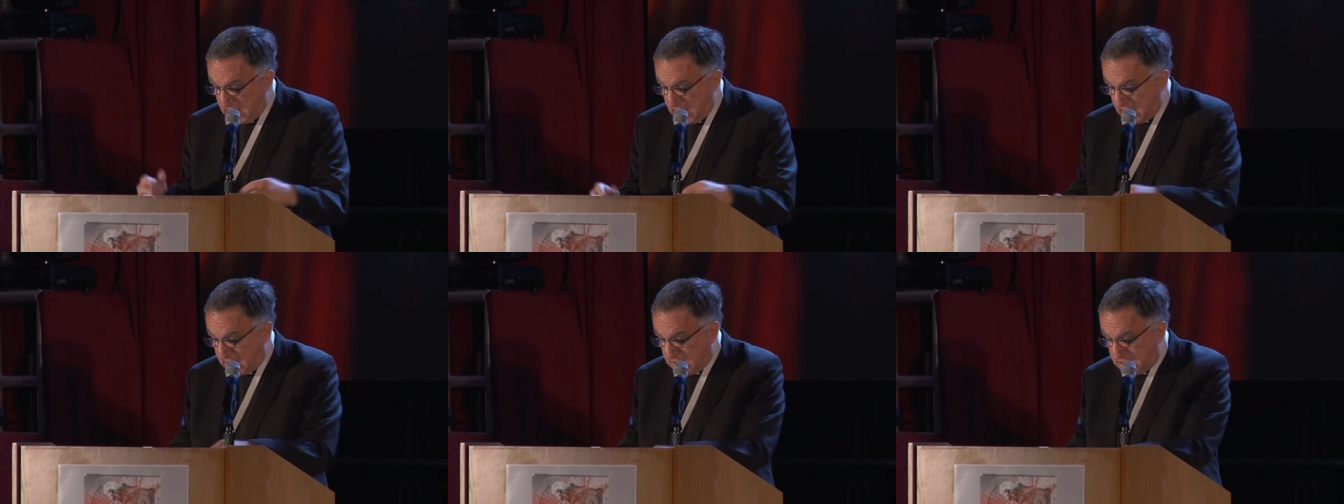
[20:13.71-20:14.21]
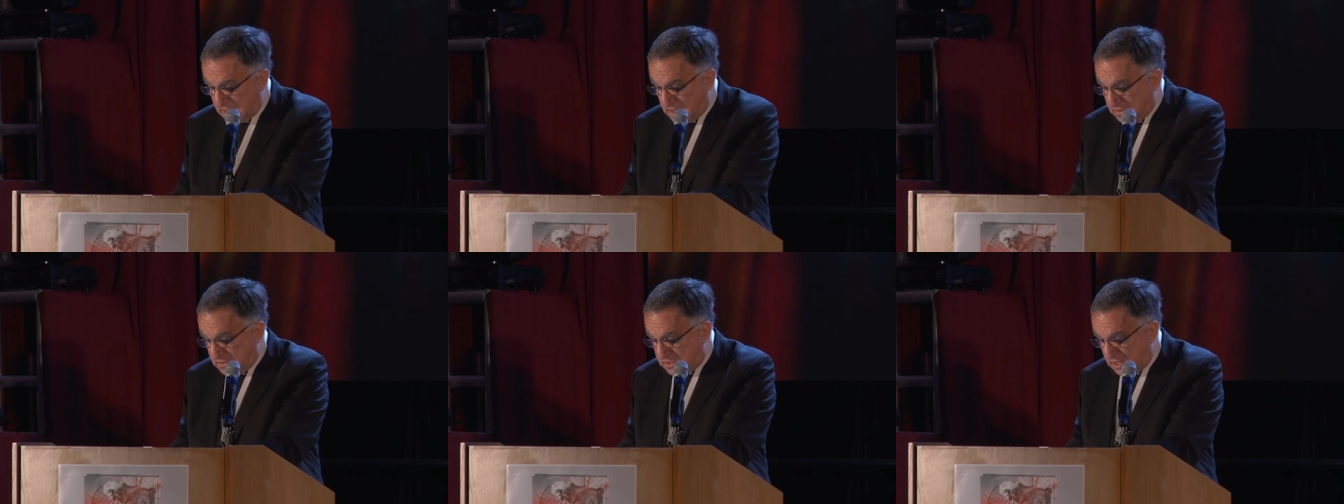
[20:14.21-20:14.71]
He
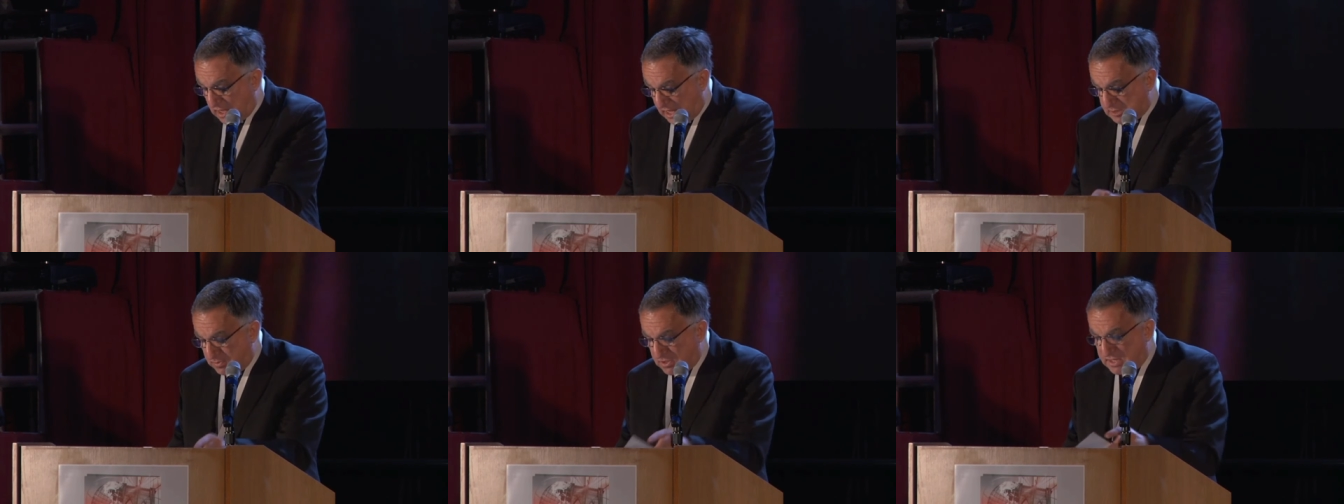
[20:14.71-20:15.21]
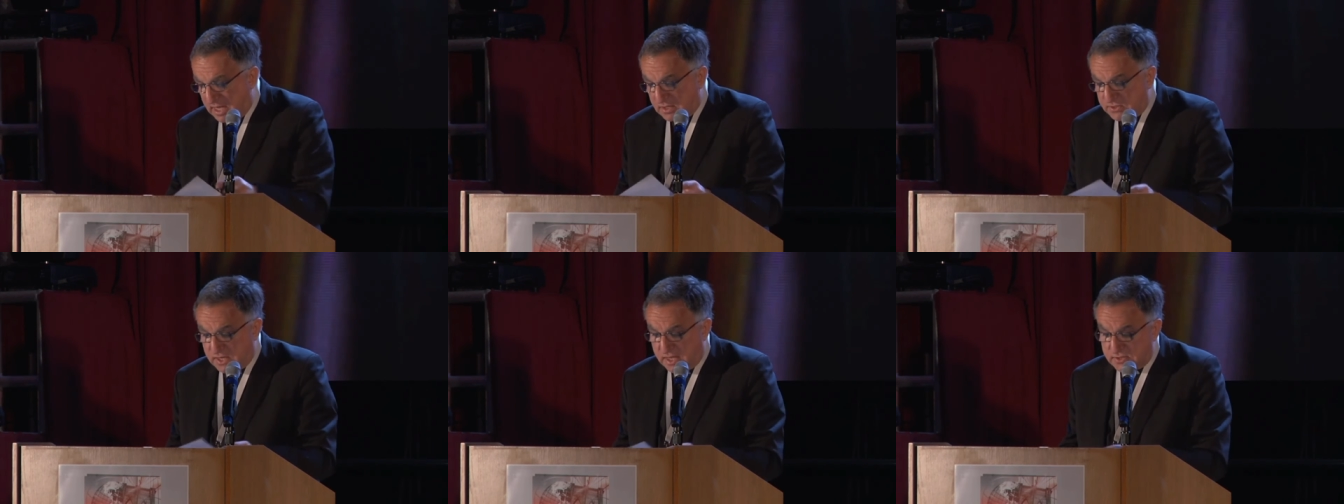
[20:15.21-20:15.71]
continues, the gospel
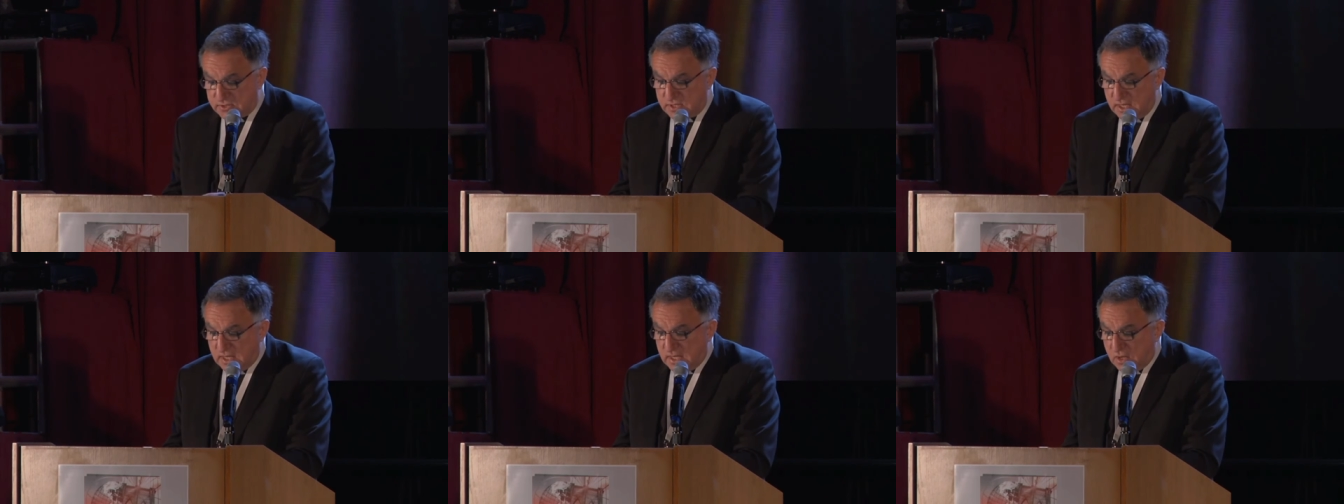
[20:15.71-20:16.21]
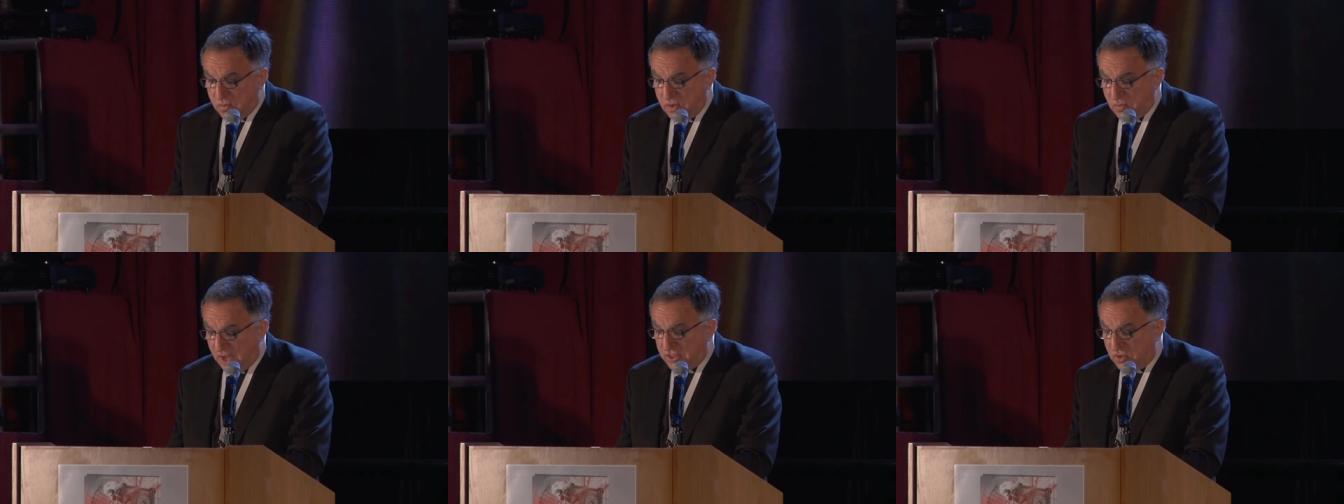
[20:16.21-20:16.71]
tells us we
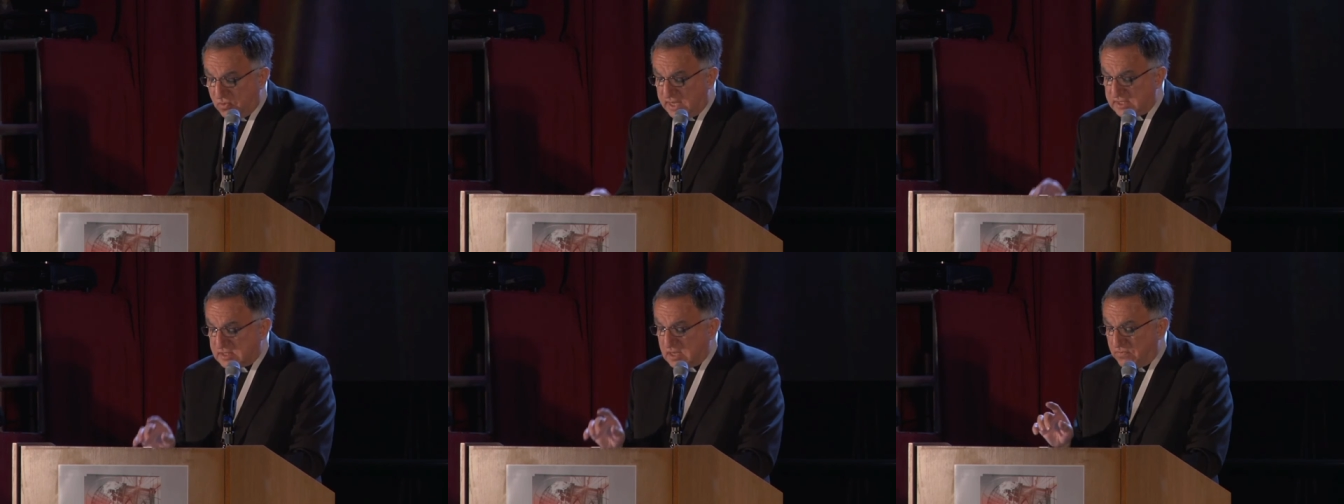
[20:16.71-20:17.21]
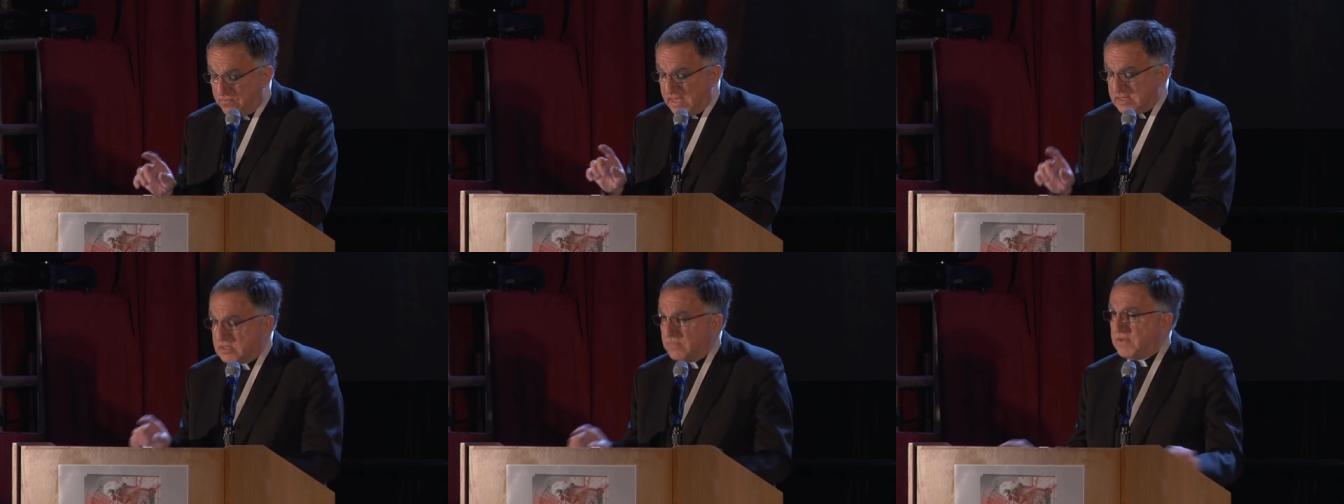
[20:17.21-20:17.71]
run the risk of
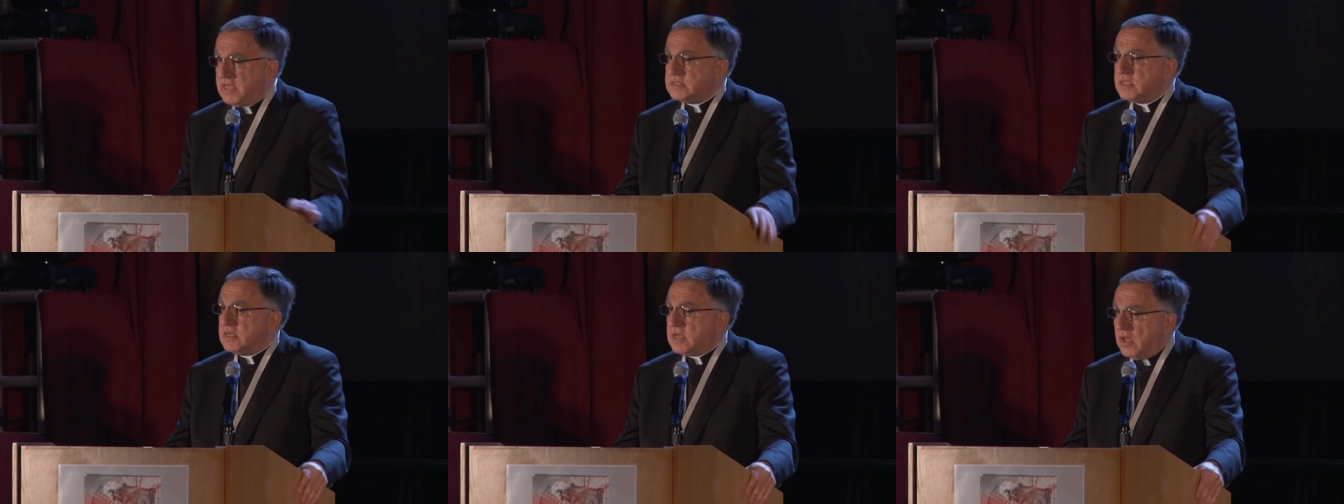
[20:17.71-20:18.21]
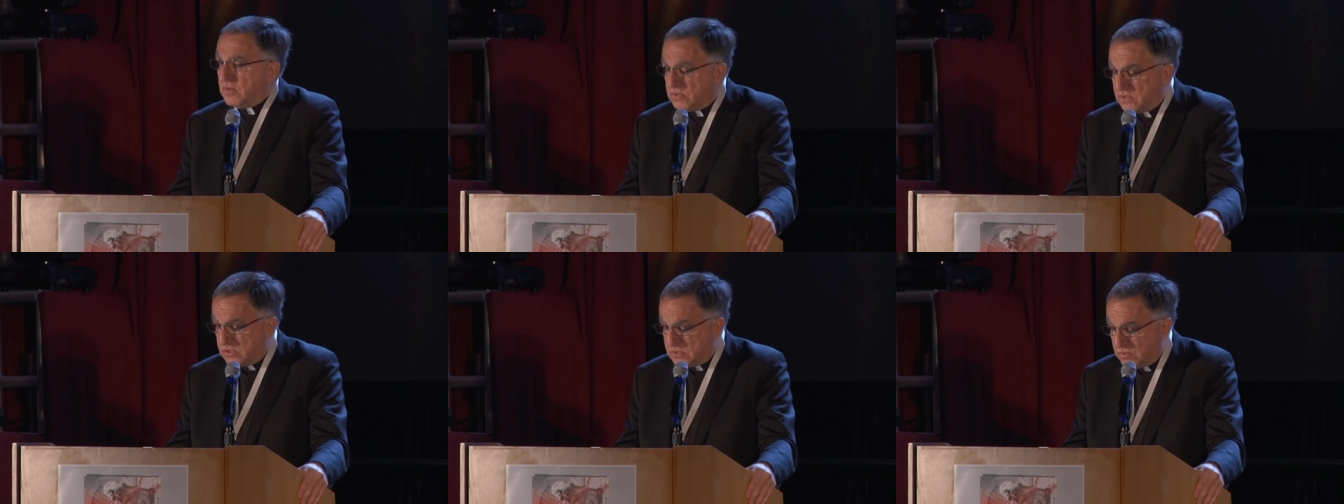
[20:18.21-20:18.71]
face to face
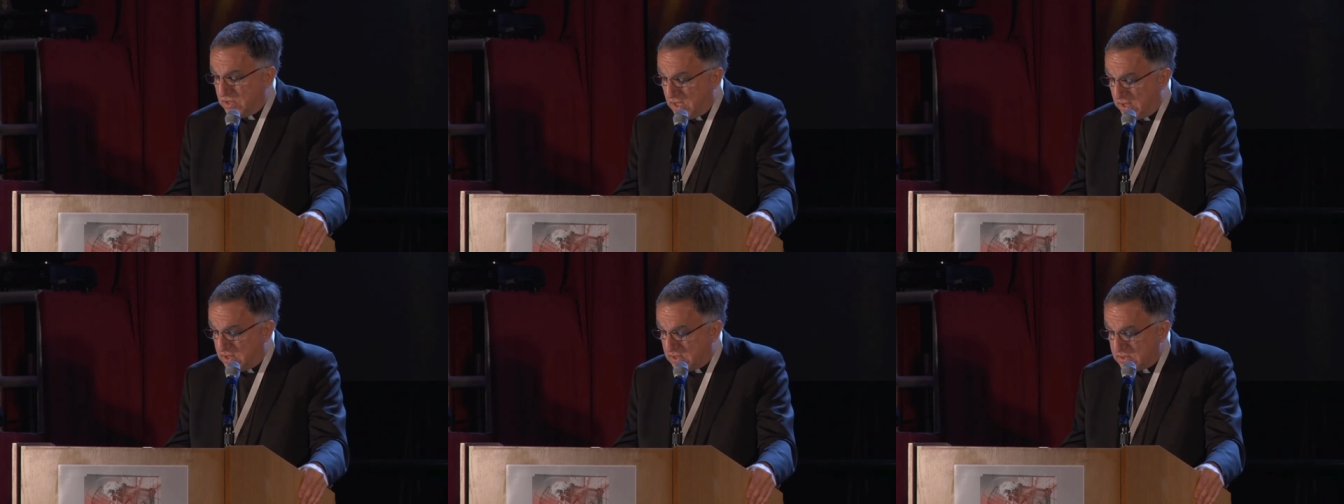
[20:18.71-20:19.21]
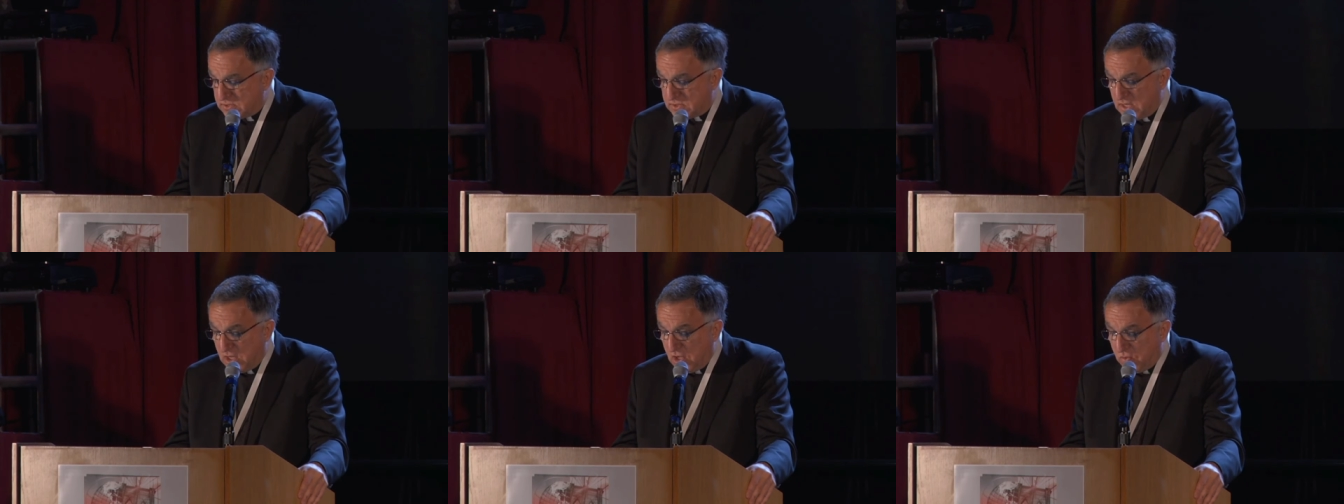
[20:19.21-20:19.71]
encounters with others,